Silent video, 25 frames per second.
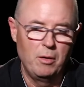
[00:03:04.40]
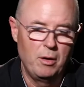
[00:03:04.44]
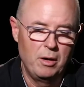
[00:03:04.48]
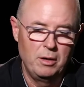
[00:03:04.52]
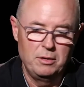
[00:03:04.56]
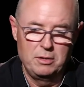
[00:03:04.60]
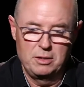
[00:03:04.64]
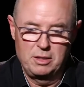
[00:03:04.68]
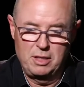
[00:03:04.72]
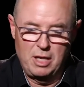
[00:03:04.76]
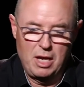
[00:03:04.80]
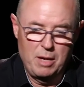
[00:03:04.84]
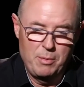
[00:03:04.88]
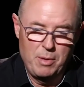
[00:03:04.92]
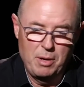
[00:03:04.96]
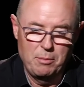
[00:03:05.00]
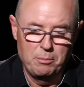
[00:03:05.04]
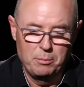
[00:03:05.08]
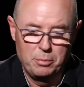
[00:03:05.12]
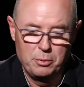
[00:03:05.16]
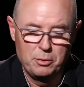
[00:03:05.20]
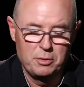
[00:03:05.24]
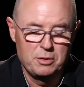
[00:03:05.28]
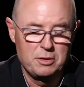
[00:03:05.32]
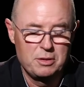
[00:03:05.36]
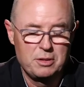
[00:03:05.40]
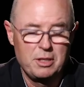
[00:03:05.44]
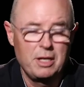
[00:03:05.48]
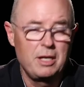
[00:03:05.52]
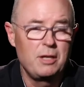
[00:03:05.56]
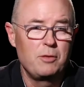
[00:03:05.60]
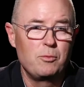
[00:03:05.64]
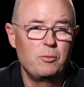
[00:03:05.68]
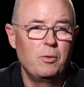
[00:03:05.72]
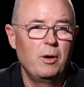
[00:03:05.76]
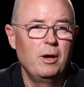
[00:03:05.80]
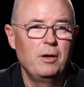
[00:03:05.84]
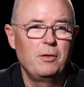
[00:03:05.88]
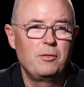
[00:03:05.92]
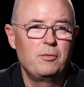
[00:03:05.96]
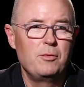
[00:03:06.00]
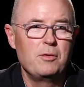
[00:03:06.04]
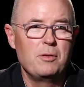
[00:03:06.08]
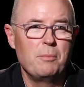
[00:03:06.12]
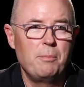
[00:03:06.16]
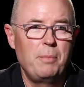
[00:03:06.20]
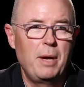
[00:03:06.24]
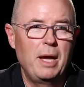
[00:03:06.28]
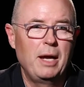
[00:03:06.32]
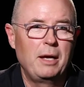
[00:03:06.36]
lion just came up and put his teeth right through
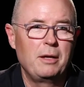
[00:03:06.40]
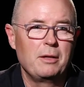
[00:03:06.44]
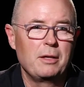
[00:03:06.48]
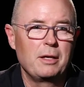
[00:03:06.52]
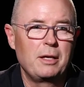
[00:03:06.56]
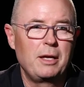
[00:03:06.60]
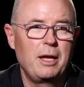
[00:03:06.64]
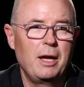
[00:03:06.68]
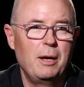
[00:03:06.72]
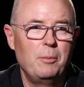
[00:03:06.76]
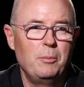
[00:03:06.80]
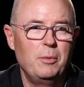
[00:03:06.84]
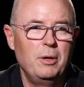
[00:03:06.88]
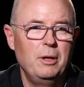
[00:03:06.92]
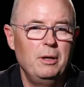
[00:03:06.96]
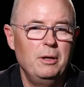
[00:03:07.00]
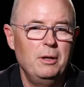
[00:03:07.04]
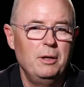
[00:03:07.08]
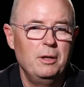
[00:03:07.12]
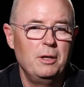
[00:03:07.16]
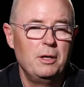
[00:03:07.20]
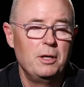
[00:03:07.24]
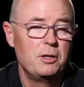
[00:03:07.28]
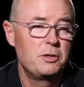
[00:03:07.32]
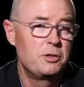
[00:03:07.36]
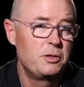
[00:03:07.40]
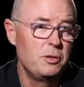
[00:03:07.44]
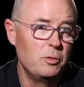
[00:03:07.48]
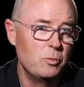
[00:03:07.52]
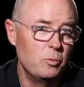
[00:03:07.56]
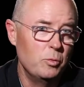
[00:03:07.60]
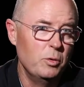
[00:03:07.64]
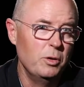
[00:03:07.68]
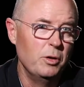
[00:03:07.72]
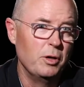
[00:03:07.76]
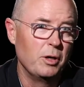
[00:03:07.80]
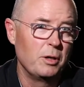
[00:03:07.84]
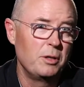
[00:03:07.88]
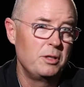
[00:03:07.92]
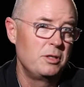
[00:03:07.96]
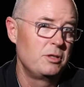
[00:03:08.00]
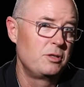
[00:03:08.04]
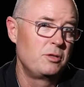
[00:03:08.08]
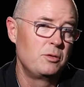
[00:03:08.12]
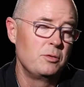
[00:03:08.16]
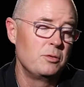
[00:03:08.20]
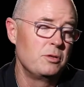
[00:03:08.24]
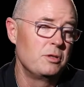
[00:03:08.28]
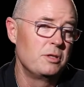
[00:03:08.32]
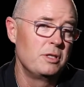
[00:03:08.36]
the back of the camera. It still worked. You
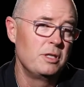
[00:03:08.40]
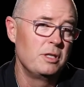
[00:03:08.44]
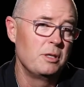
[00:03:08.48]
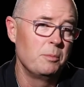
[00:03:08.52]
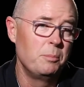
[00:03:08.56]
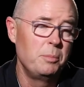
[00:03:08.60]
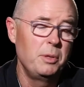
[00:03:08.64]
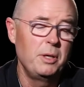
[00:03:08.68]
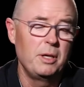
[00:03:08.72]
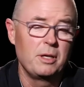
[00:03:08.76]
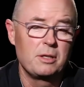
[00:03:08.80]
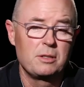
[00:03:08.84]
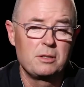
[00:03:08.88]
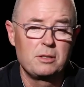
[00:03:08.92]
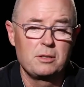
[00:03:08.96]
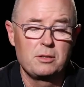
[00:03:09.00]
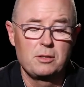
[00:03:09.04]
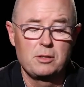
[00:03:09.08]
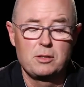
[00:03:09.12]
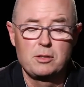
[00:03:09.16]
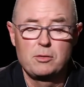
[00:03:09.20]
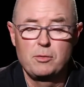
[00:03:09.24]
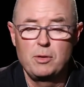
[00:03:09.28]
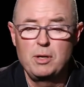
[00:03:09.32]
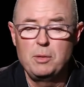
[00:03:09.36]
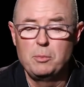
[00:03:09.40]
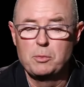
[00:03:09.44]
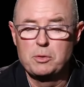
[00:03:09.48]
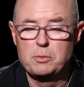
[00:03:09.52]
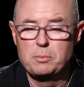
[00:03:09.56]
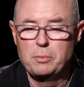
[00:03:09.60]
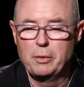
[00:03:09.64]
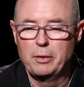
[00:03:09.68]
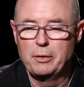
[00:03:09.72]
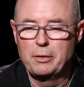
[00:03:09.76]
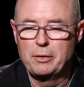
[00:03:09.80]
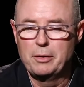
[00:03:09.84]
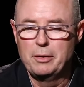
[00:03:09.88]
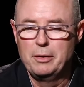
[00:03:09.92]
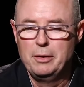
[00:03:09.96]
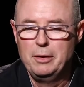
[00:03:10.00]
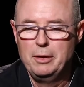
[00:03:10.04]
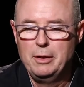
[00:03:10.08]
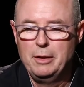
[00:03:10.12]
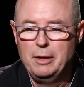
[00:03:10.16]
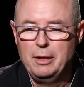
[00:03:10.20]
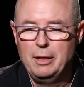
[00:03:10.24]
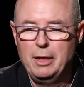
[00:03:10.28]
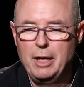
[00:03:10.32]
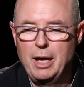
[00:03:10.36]
just couldn't see the pics because the screen was broken.
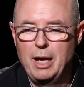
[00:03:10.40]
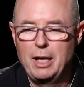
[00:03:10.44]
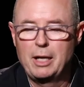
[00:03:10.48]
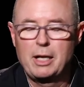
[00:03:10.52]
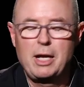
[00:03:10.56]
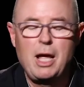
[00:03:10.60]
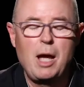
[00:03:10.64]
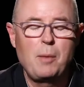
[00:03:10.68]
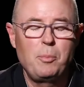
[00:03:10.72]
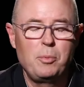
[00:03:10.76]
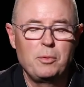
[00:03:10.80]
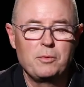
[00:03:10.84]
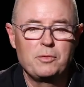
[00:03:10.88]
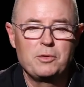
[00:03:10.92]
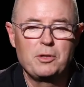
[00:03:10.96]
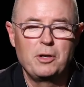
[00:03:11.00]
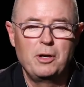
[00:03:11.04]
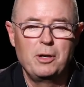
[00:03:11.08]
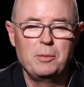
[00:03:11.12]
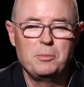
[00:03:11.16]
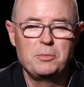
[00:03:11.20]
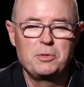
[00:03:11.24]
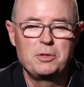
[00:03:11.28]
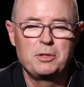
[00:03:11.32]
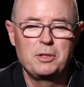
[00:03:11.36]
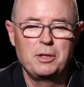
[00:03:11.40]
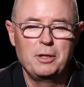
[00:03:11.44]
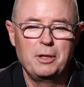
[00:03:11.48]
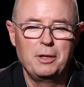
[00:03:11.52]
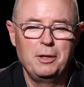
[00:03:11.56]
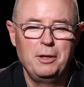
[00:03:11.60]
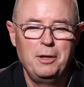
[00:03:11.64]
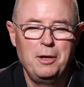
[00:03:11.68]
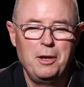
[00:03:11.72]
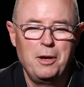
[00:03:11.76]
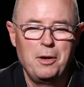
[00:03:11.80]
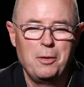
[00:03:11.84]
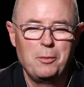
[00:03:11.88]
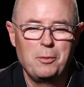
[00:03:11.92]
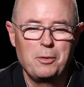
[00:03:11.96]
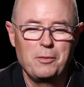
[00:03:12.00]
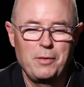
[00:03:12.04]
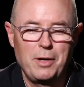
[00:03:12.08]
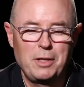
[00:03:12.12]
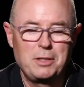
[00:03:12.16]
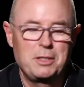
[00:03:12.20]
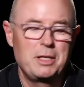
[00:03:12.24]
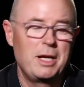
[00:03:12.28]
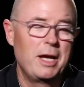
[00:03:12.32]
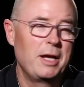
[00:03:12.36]
And a couple of times we've
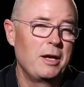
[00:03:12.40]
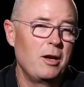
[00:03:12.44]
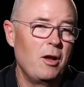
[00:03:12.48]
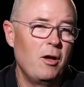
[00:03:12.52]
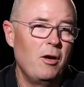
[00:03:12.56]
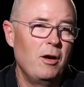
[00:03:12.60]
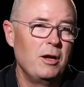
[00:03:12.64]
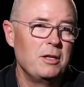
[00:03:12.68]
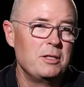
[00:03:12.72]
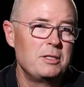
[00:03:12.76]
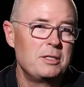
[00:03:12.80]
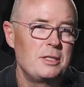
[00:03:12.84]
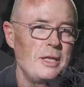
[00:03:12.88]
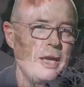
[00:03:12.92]
actually had lions